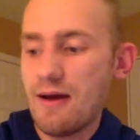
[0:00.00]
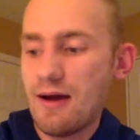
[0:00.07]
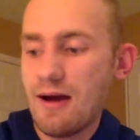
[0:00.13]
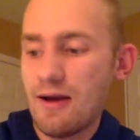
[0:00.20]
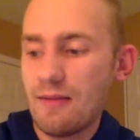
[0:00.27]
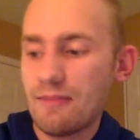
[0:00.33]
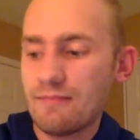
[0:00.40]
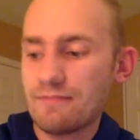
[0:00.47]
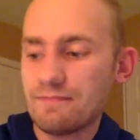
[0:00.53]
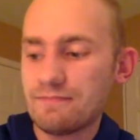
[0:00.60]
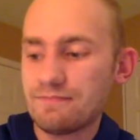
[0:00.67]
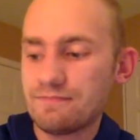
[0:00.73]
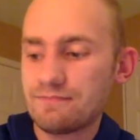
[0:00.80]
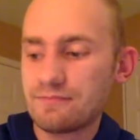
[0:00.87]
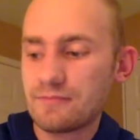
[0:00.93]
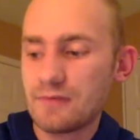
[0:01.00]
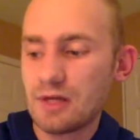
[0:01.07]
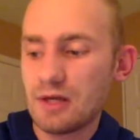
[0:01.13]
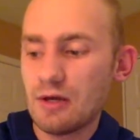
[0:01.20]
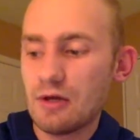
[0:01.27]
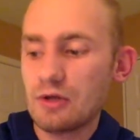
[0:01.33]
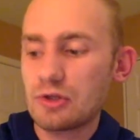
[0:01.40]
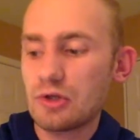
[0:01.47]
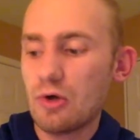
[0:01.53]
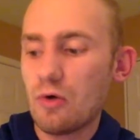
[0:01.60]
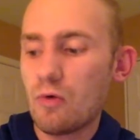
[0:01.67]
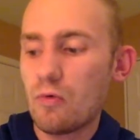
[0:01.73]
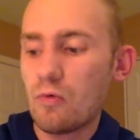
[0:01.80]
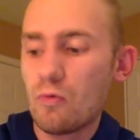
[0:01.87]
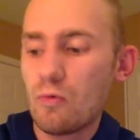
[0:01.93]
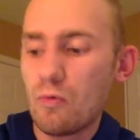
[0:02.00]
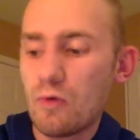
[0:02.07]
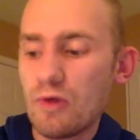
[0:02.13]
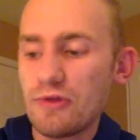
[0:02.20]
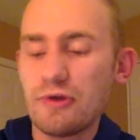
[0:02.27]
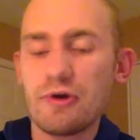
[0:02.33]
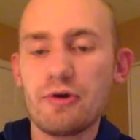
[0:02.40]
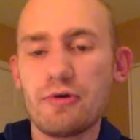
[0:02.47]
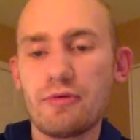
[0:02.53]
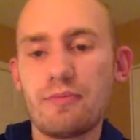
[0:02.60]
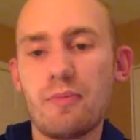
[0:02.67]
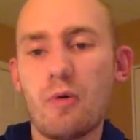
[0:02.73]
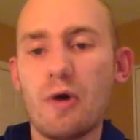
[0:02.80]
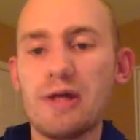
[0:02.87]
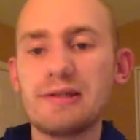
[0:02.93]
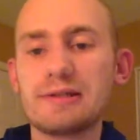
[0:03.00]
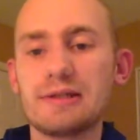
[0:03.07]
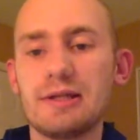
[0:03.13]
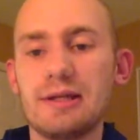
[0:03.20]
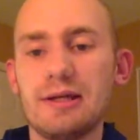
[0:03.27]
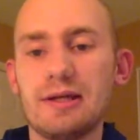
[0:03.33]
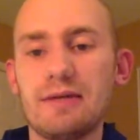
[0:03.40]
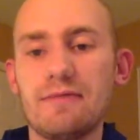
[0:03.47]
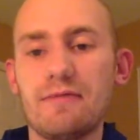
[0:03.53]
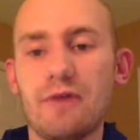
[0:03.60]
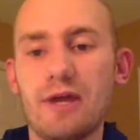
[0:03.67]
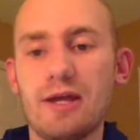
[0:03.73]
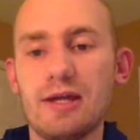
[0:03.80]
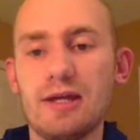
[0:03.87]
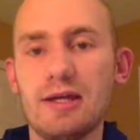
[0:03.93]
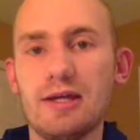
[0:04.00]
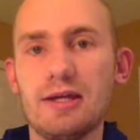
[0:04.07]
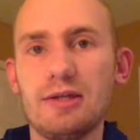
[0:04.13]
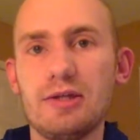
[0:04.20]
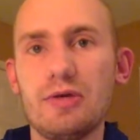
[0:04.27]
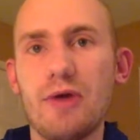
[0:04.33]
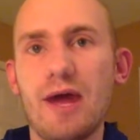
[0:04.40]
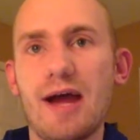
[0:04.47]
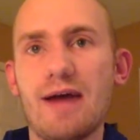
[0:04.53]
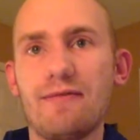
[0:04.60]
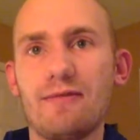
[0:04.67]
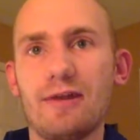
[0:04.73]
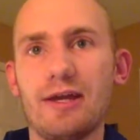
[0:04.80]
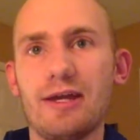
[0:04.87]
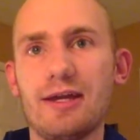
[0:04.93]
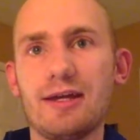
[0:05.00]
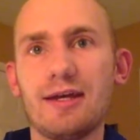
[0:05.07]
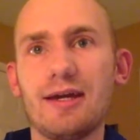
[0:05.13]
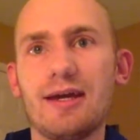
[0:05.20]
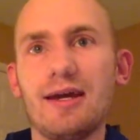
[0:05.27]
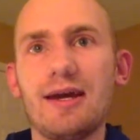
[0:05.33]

Um, so with your points league, Frankie, you have like